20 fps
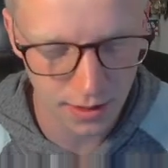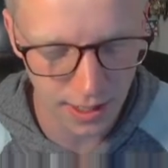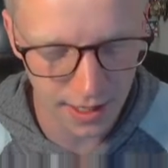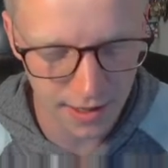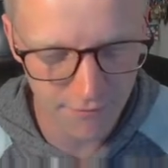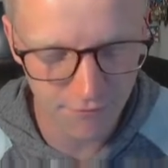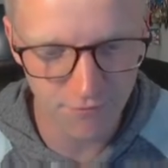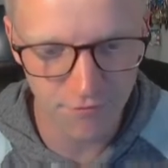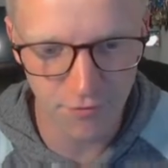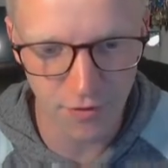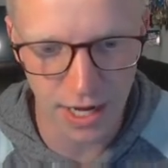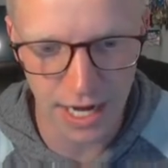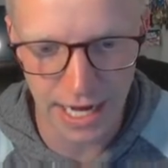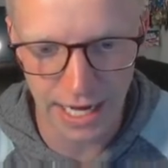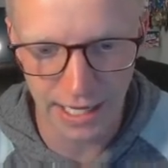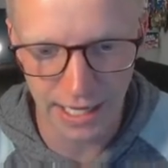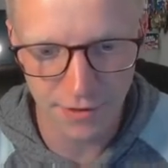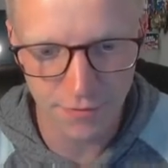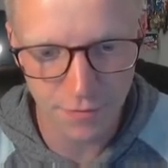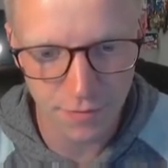and
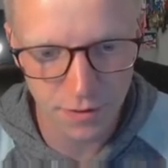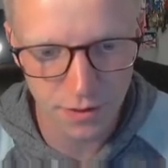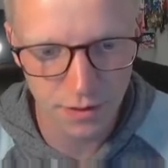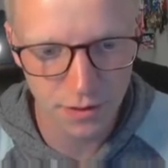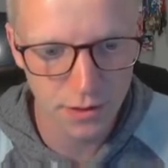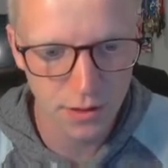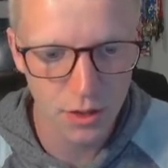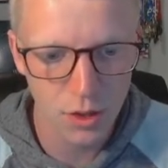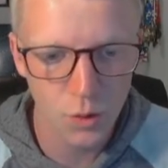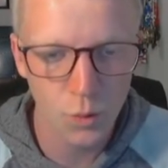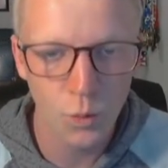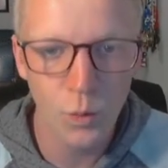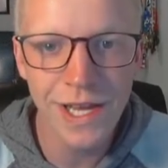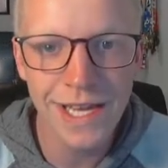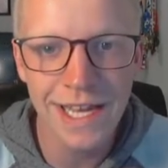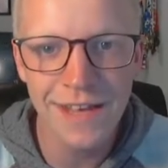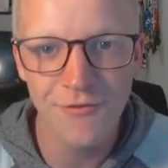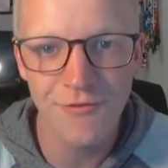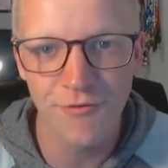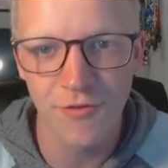5,
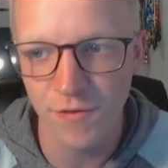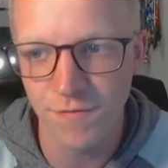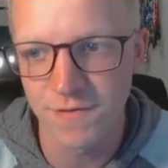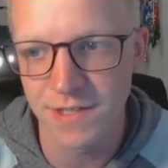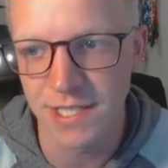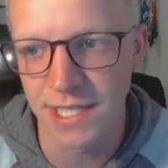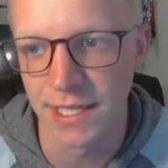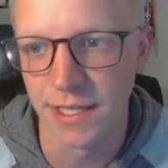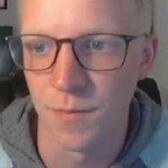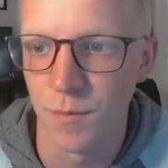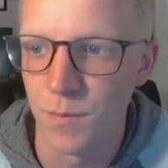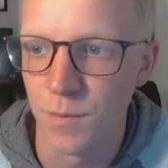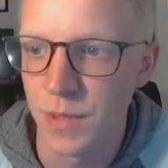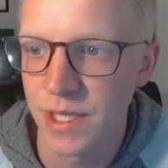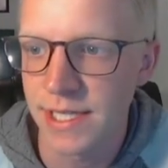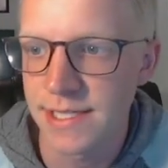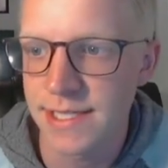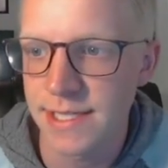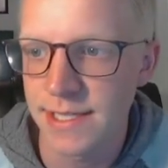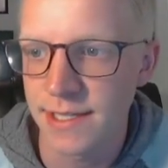we get 15
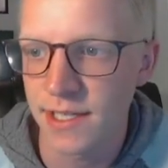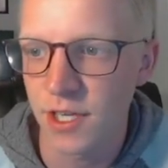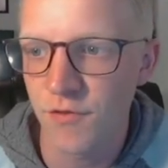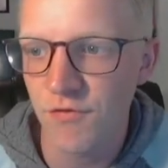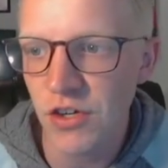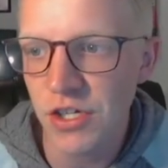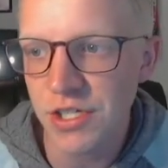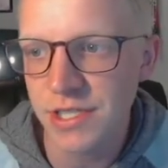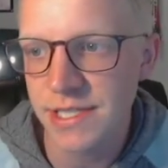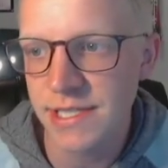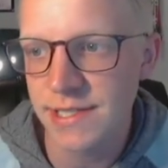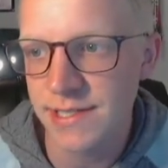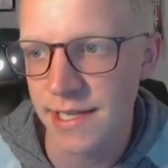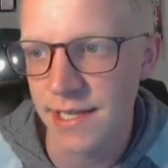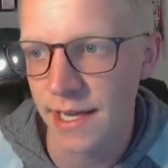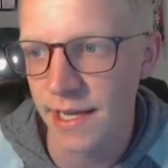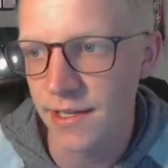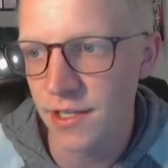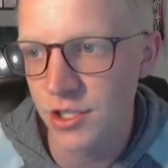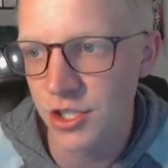because it converts these
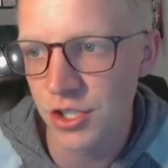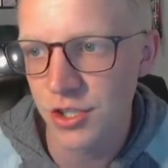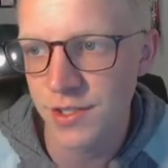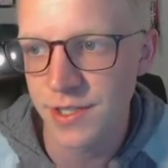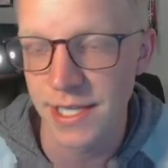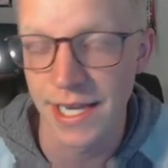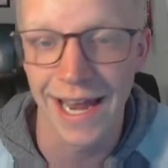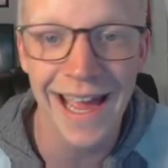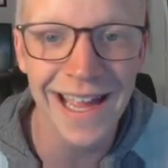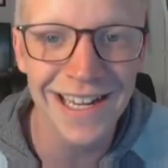to integers. It